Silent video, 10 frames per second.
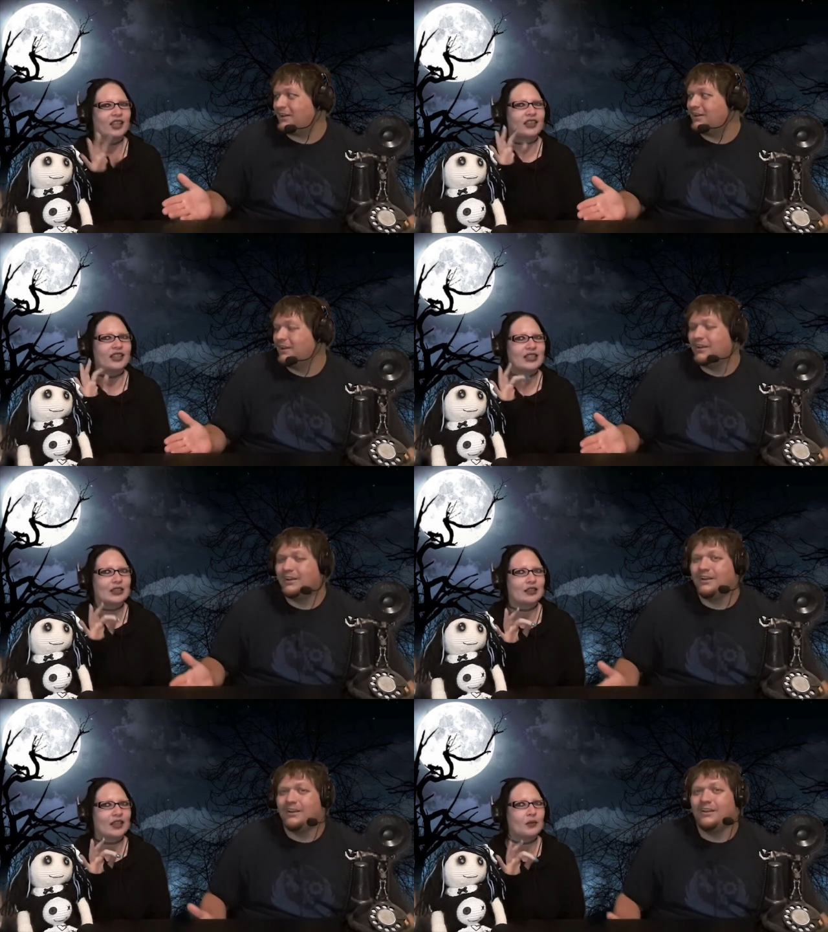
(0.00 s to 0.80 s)

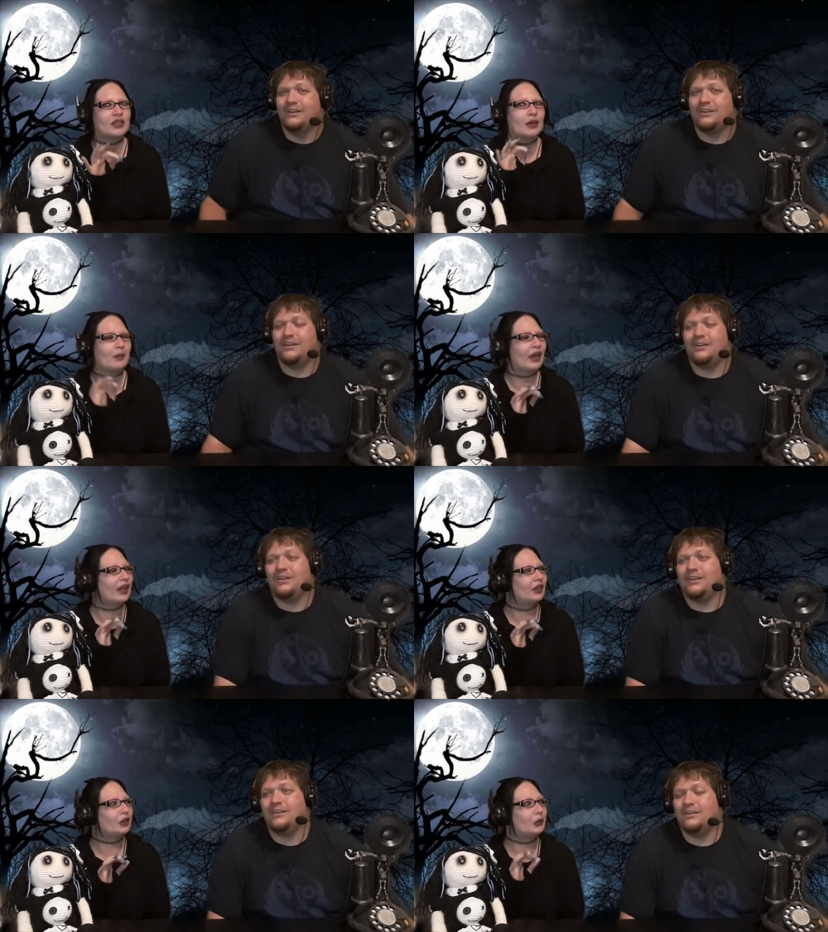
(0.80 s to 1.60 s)
Speaker 1: There was a
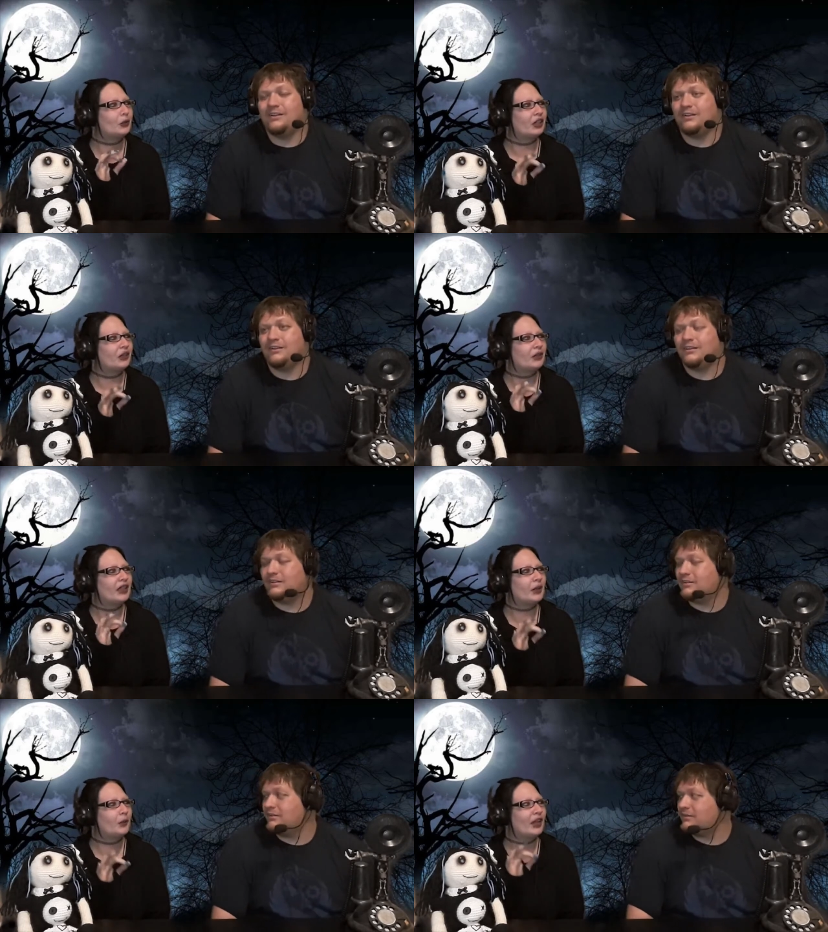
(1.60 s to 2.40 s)
man who
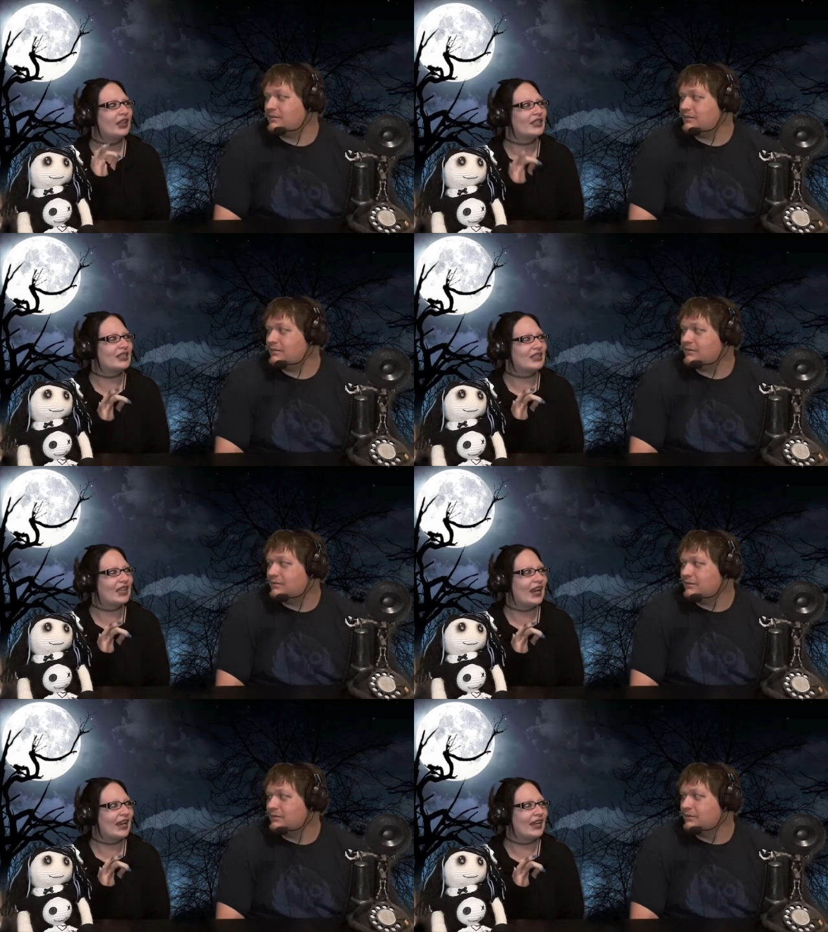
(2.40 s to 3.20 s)
literally went
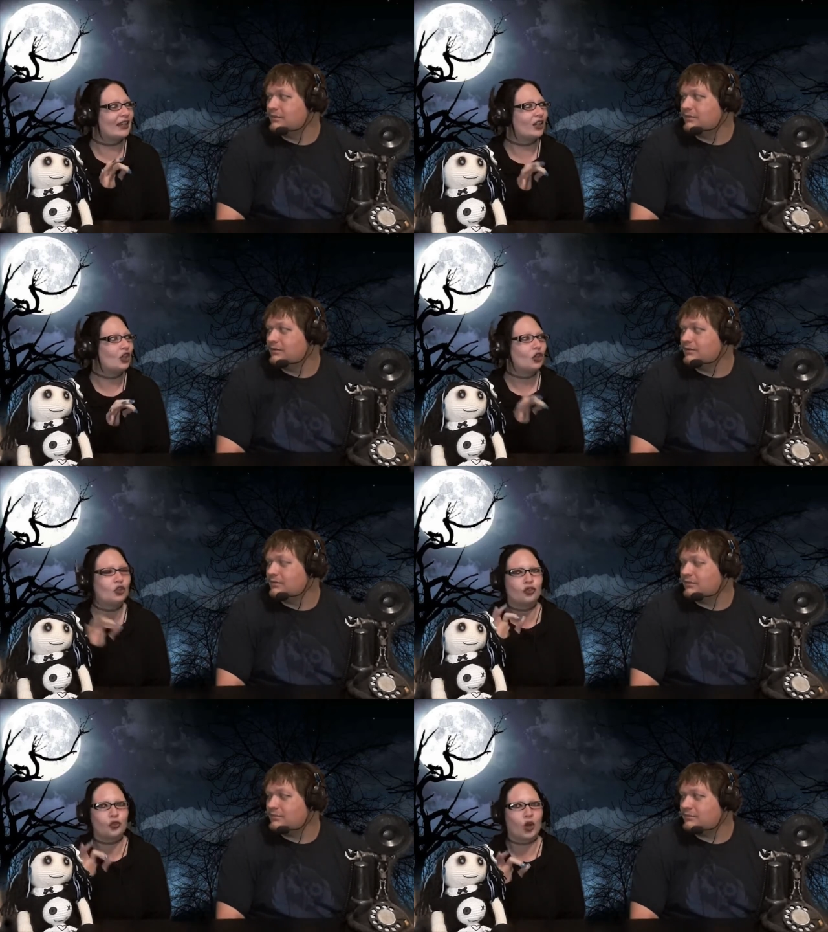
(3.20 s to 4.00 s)
insane
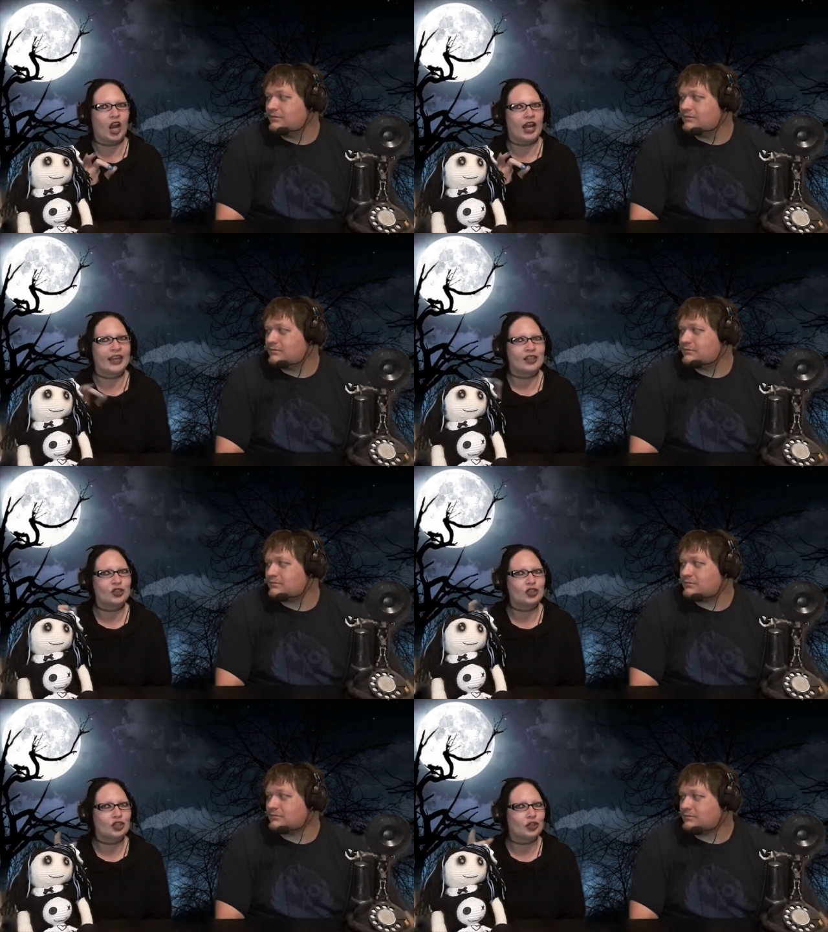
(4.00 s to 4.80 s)

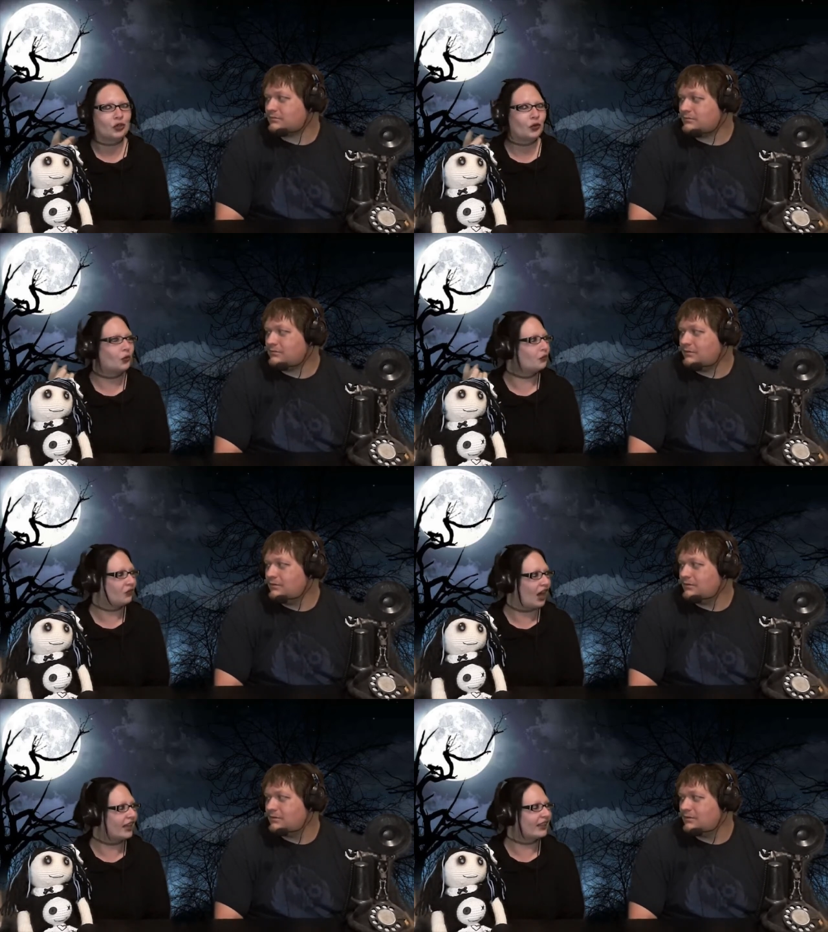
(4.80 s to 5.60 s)
trying to
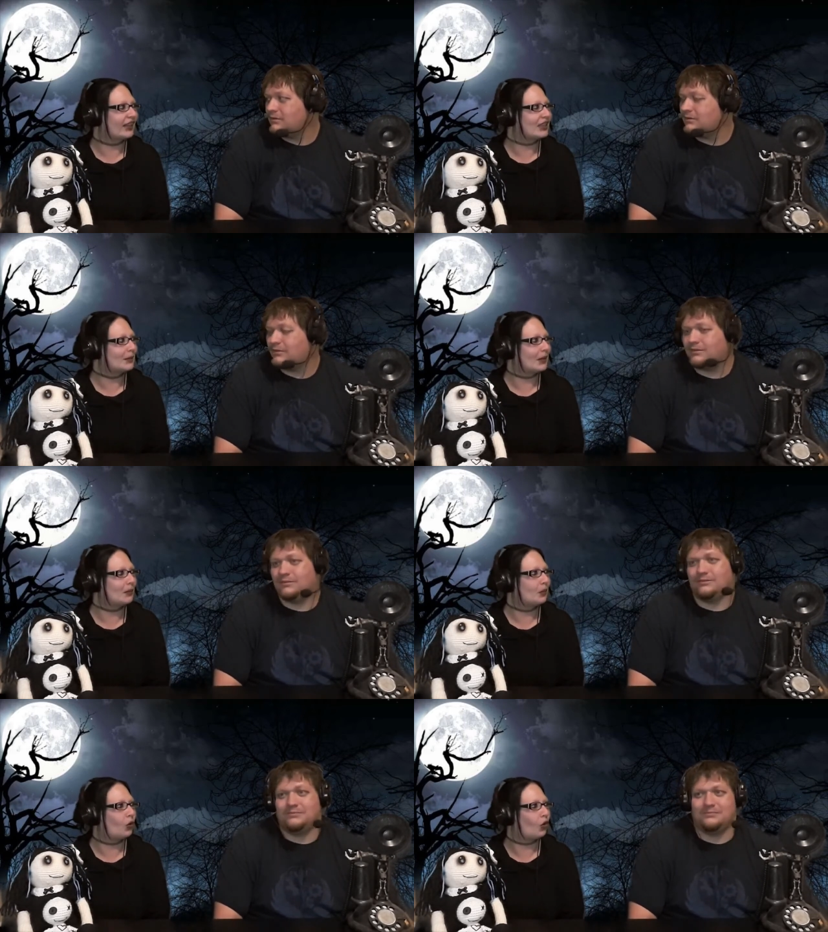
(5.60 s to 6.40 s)
find these
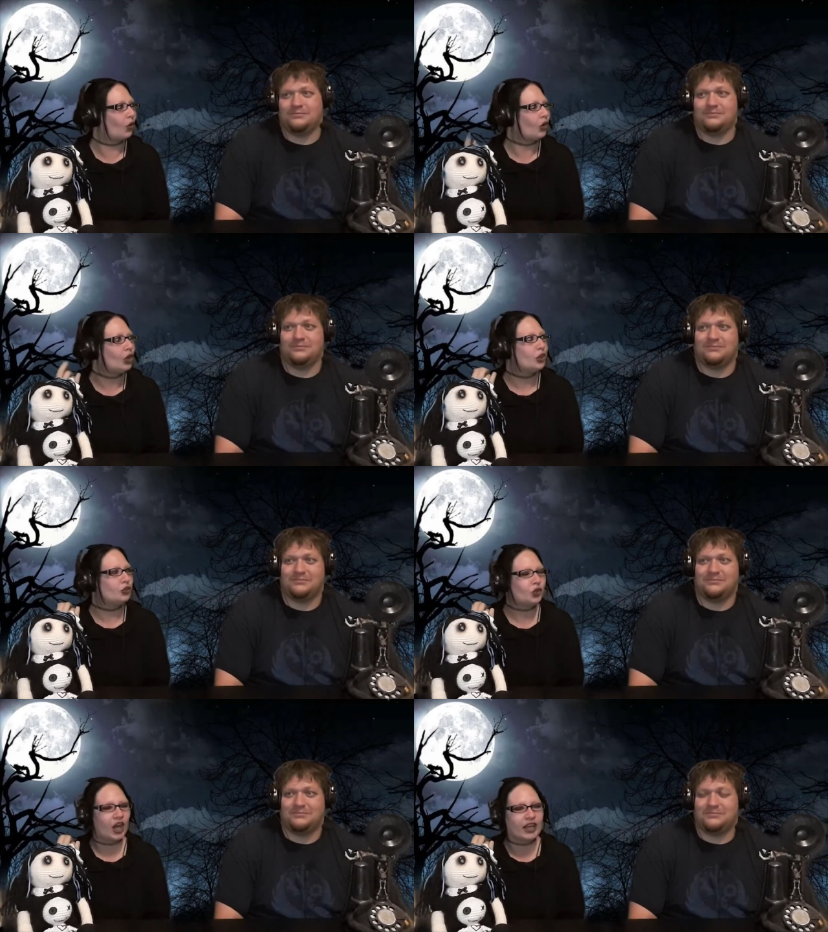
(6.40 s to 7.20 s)
people,
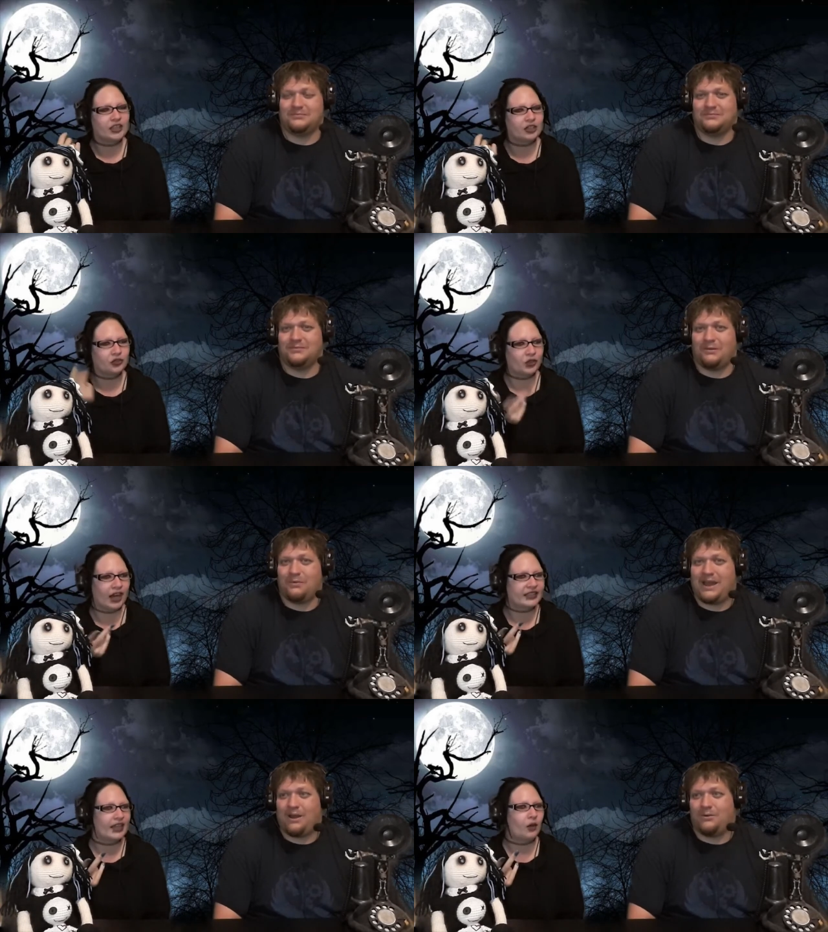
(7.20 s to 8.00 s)
trying to
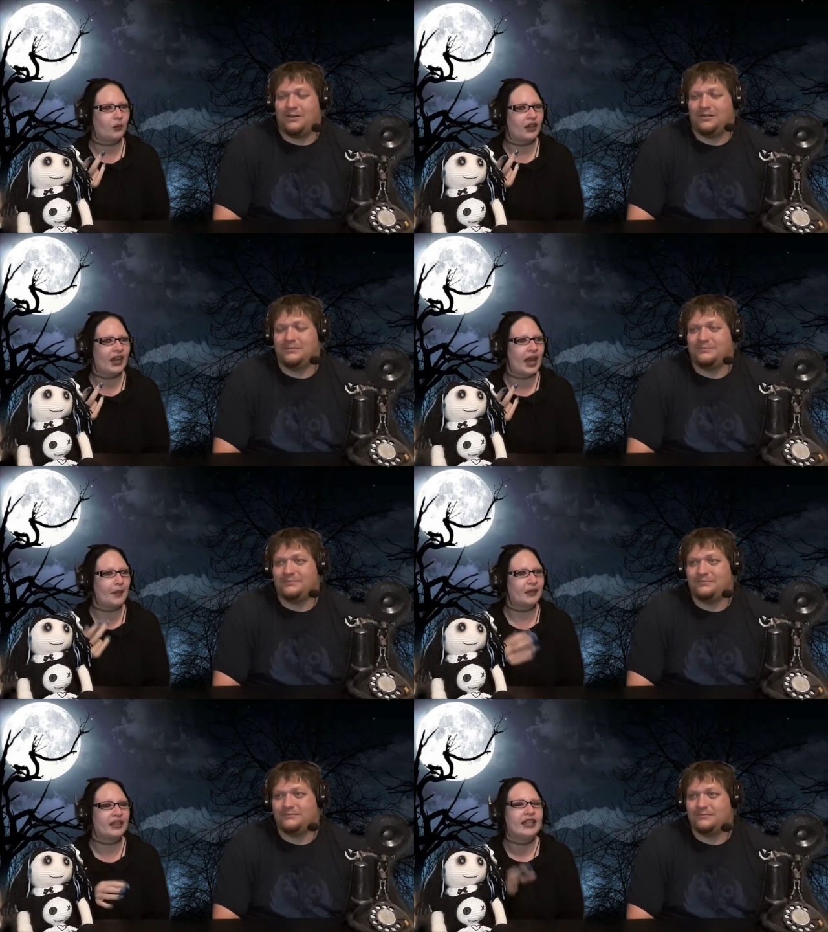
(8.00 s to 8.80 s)
track down what
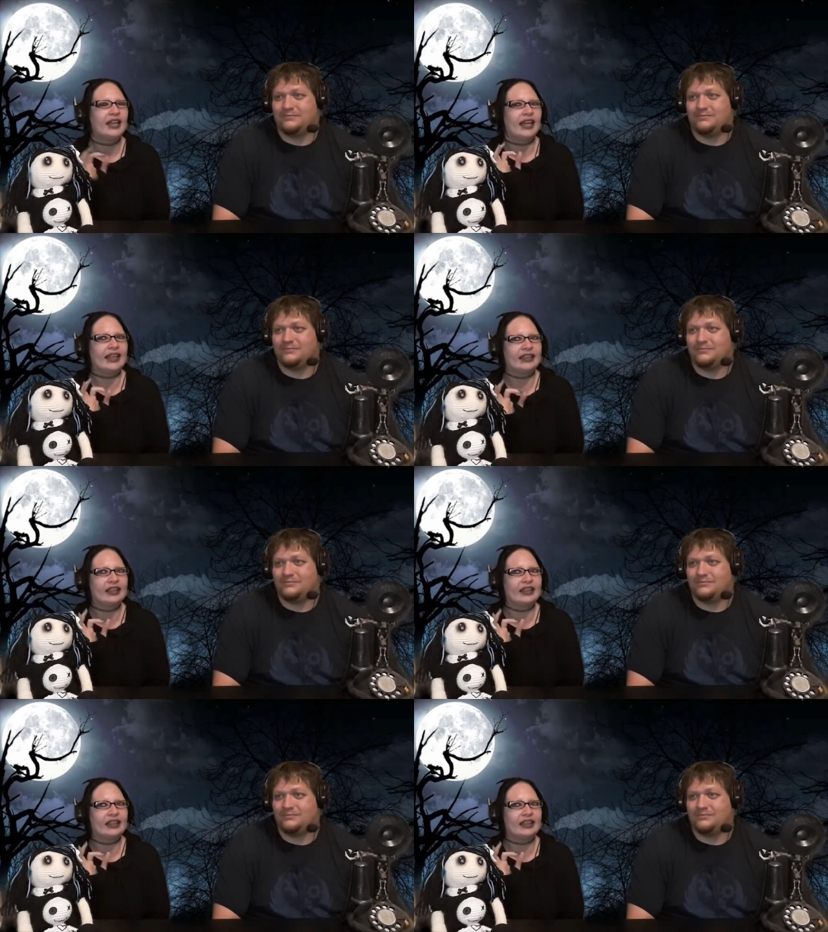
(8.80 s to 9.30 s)
happened. He